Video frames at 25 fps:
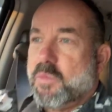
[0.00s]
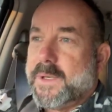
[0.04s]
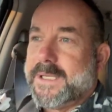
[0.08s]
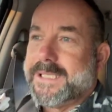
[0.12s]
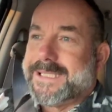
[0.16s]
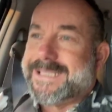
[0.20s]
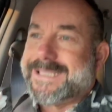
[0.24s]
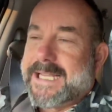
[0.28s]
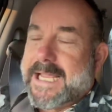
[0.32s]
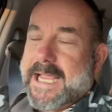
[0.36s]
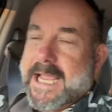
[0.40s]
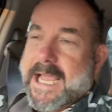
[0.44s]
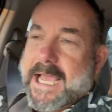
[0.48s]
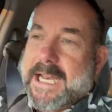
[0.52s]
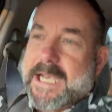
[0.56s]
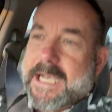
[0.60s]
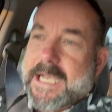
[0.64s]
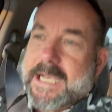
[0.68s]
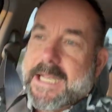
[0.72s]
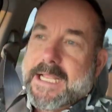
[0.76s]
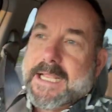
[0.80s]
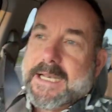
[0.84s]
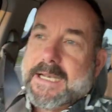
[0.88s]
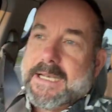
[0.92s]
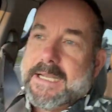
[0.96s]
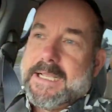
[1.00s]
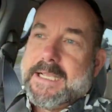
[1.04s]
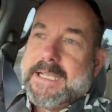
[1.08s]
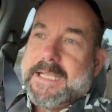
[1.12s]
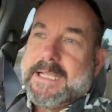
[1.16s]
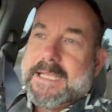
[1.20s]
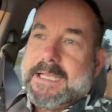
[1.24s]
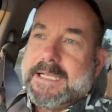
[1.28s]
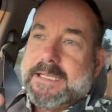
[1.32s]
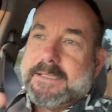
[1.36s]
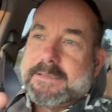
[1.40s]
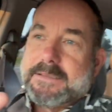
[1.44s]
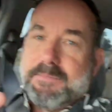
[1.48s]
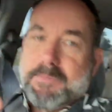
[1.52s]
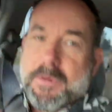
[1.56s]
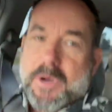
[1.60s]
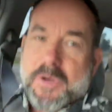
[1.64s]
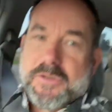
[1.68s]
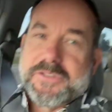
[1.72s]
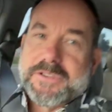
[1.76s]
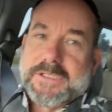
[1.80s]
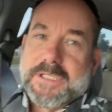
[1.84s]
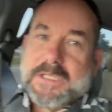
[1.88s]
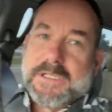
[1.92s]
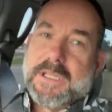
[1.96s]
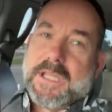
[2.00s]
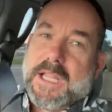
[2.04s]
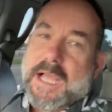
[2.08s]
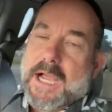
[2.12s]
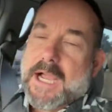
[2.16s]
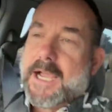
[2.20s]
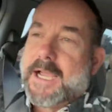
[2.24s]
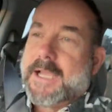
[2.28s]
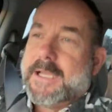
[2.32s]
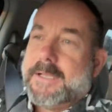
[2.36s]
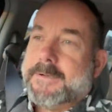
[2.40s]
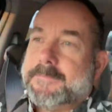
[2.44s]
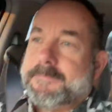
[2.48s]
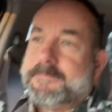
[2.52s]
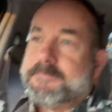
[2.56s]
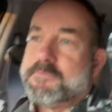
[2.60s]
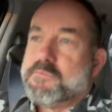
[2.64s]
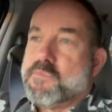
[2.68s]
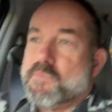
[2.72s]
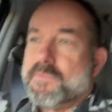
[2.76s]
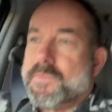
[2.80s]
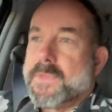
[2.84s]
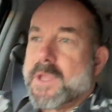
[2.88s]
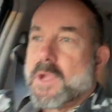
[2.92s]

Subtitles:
which candidate is most in line